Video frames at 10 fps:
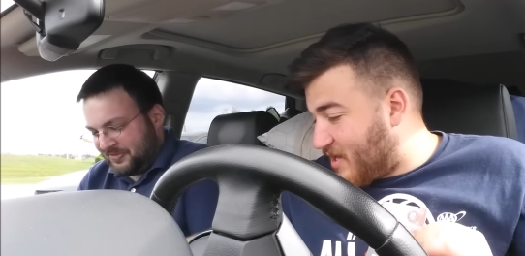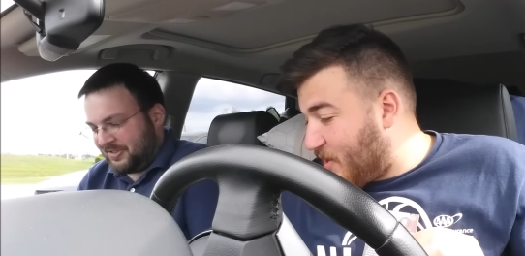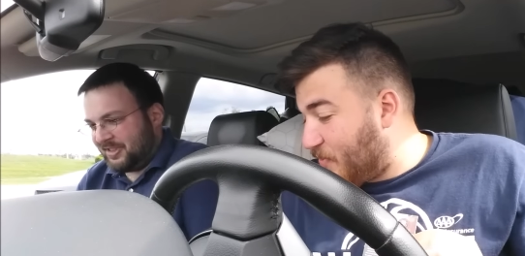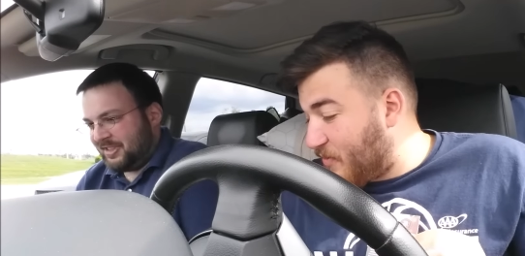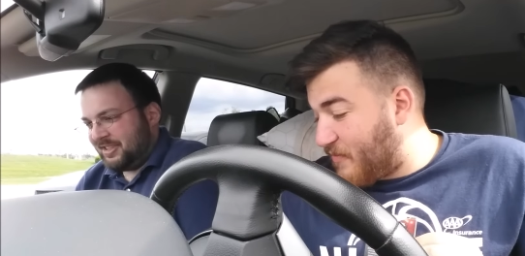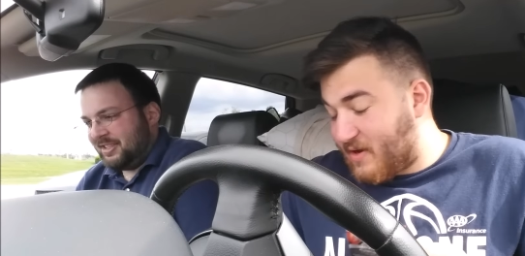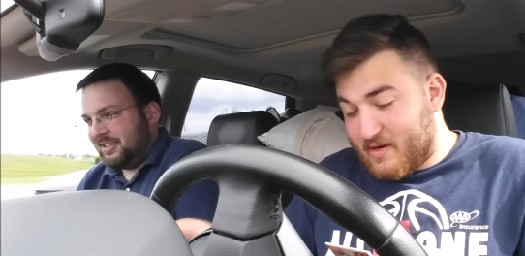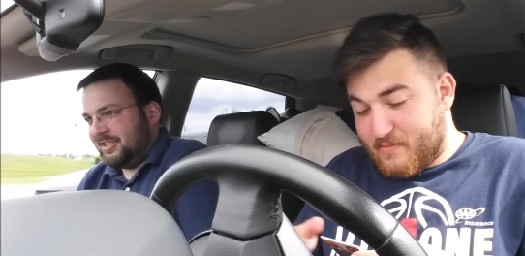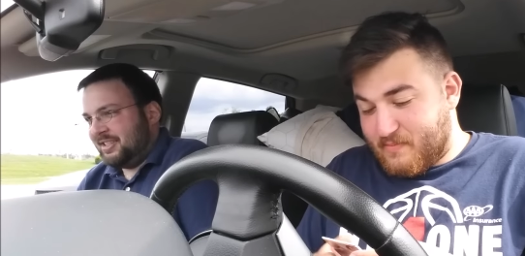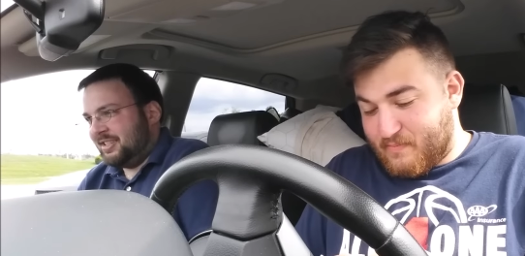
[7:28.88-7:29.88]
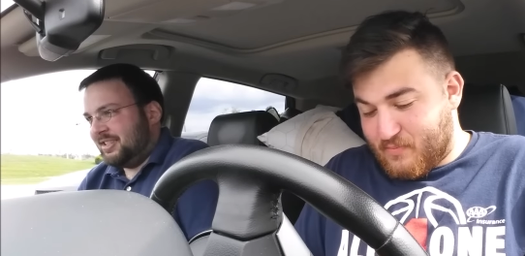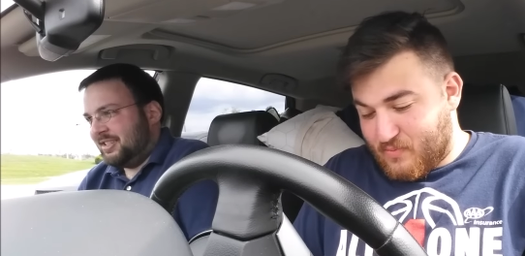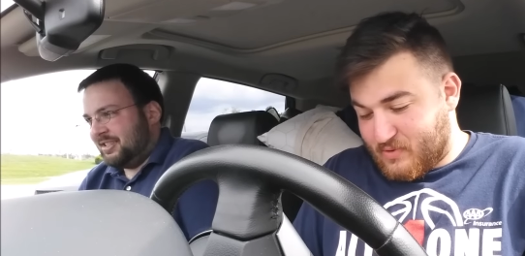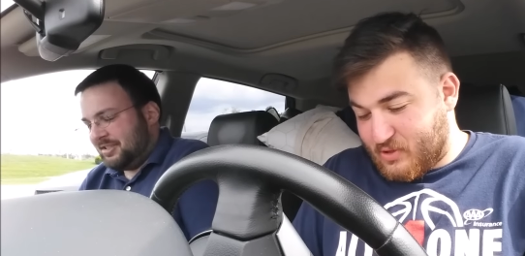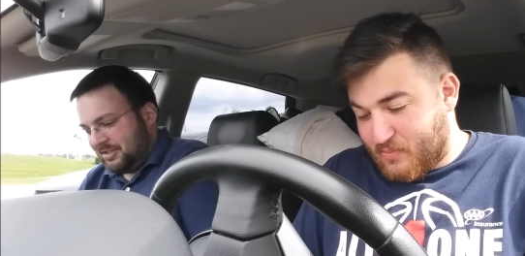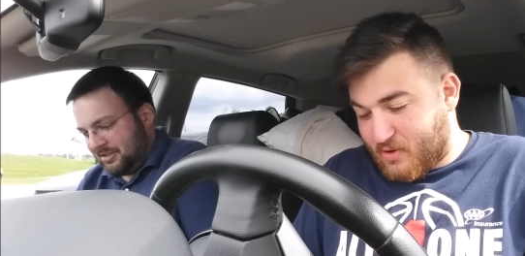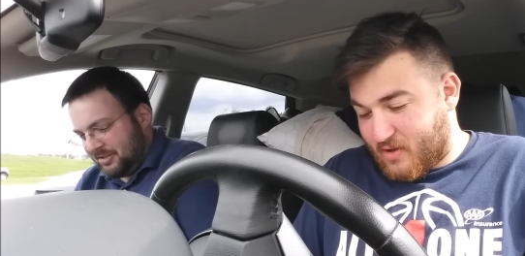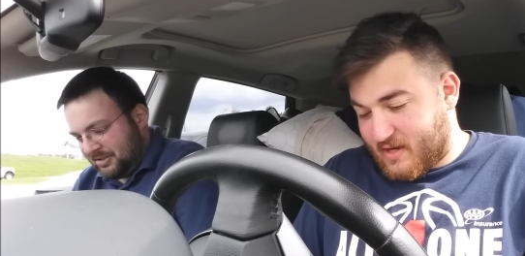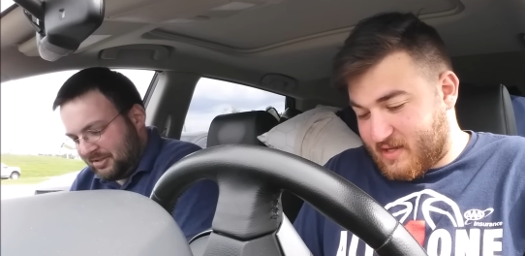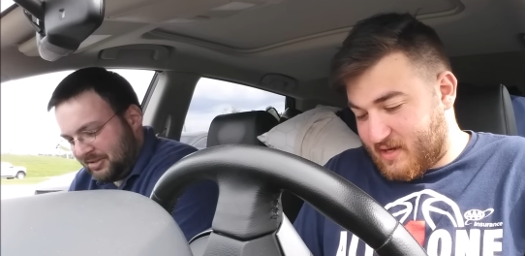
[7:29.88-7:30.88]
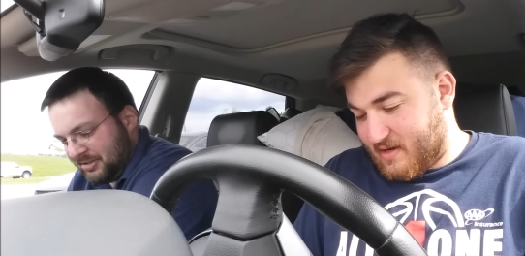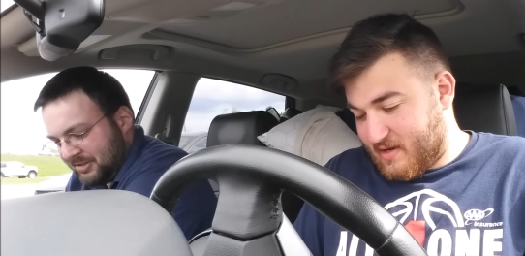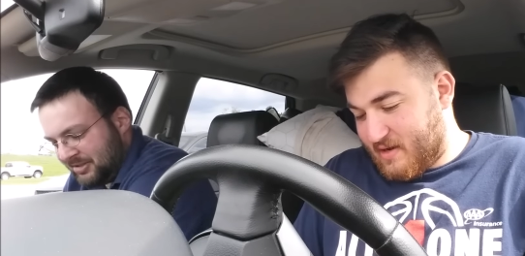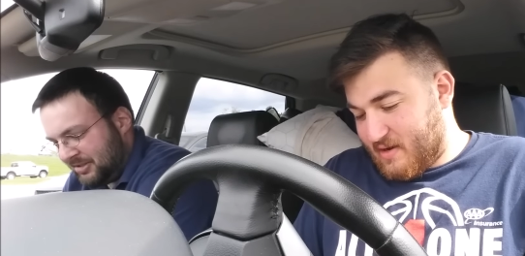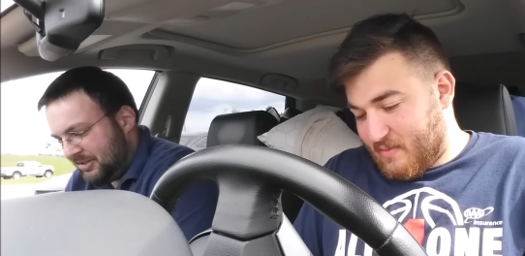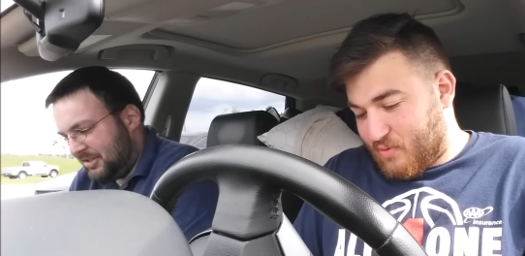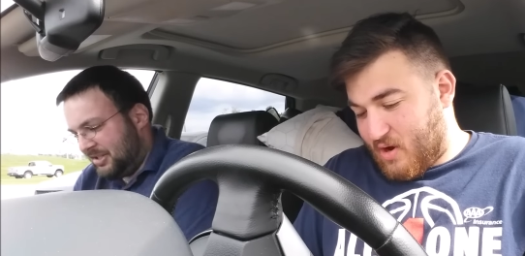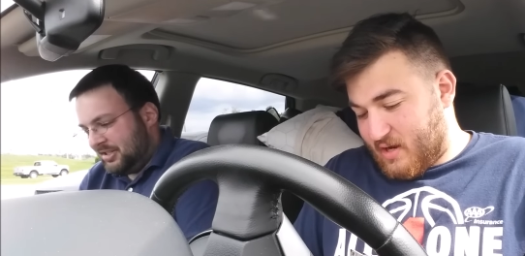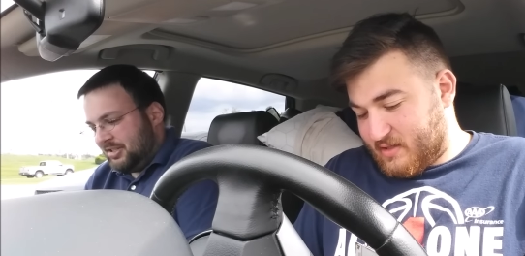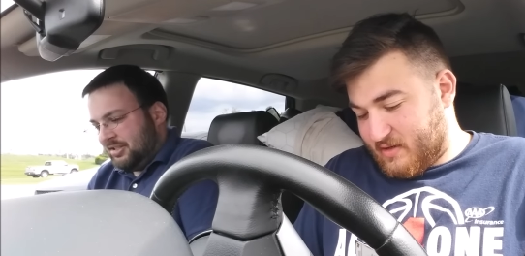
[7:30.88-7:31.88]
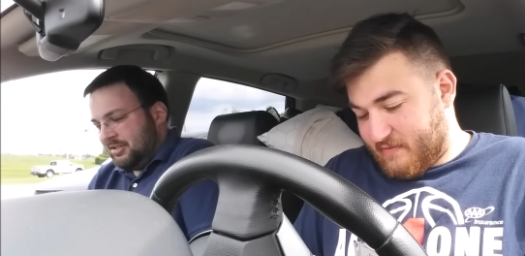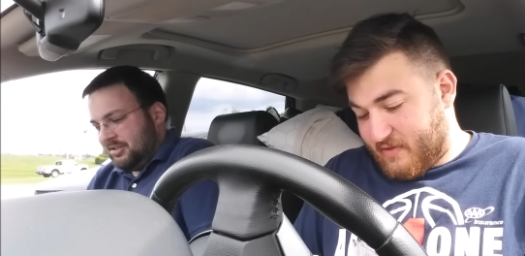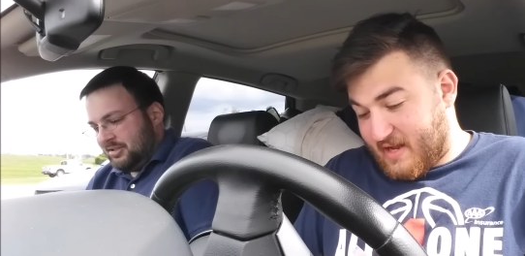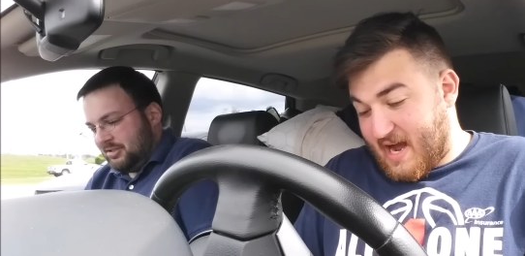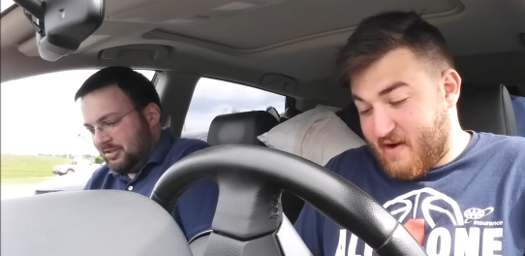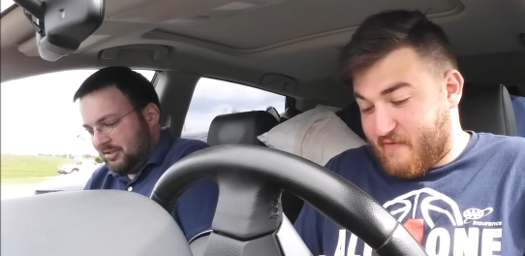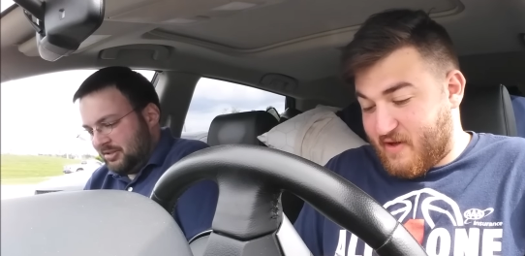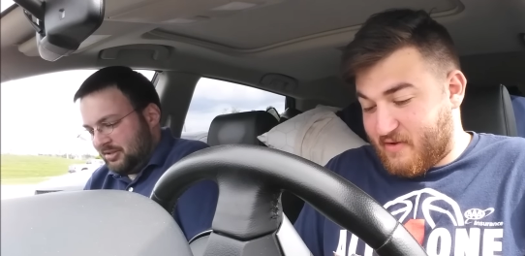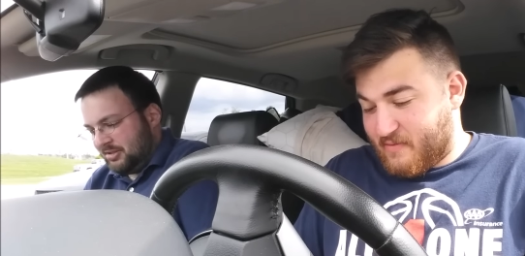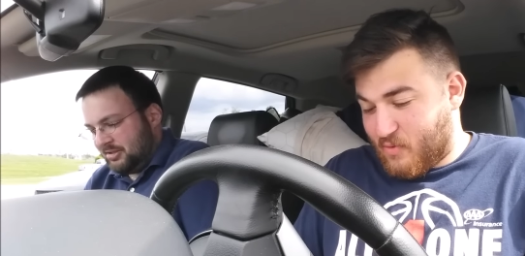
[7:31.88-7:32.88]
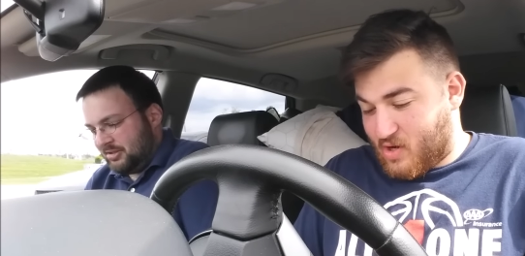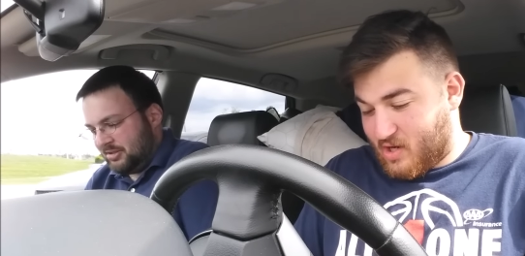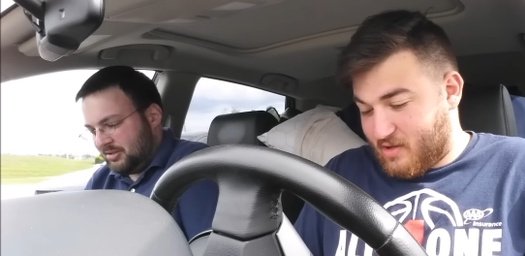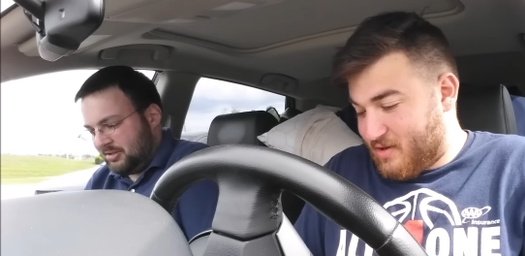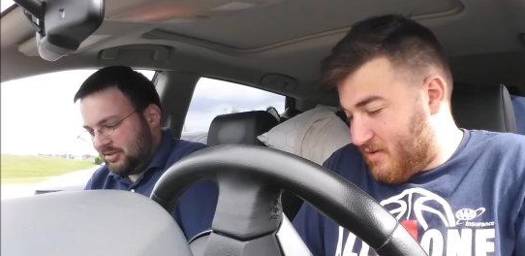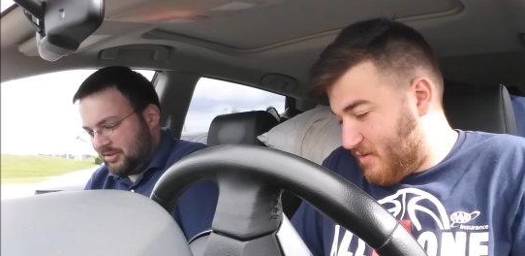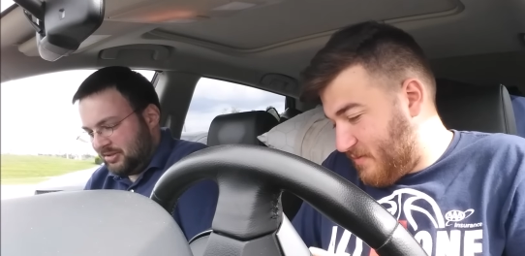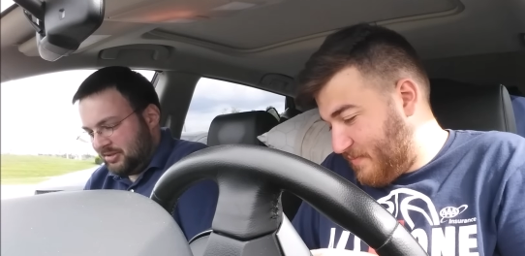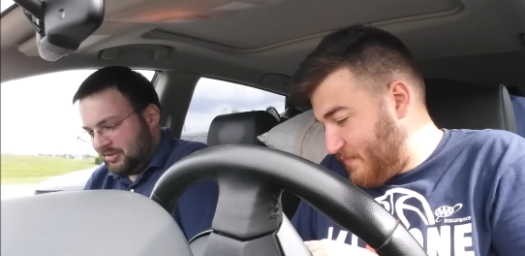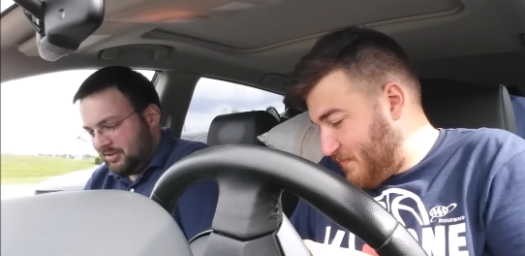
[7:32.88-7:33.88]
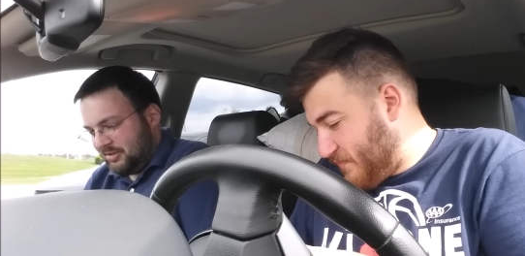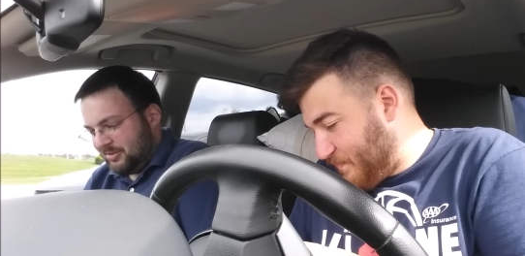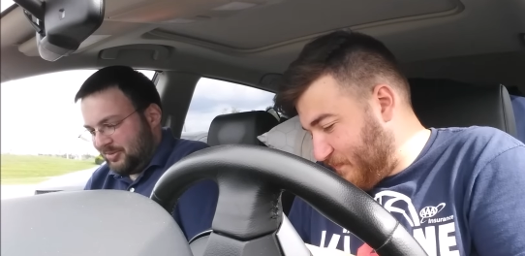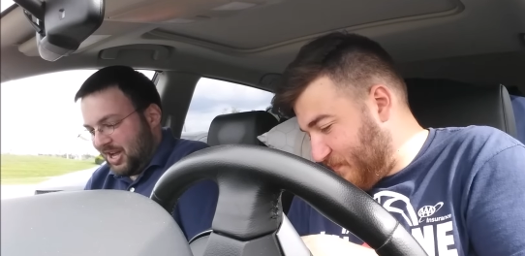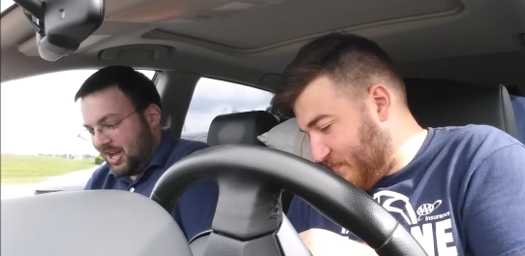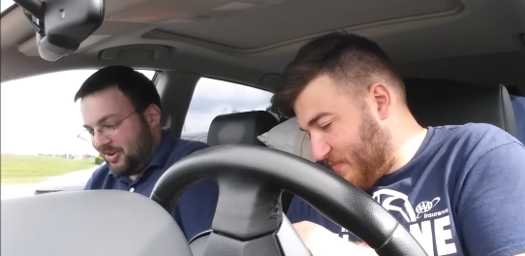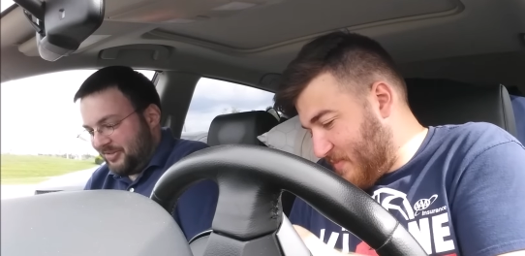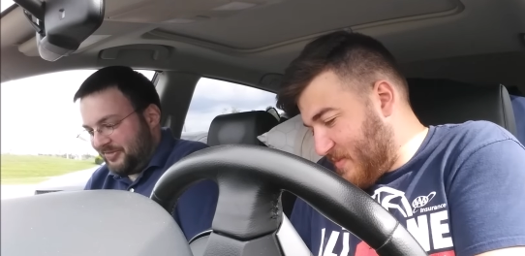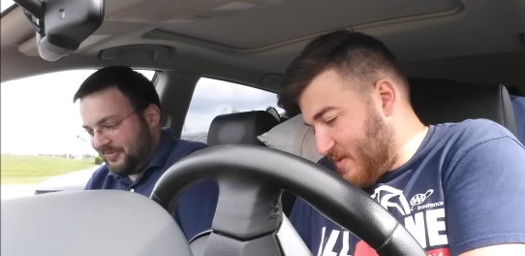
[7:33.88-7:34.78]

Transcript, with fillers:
Speaker 1: Keep your fucking super collected. Bronze of The Godfather. More color. Wow.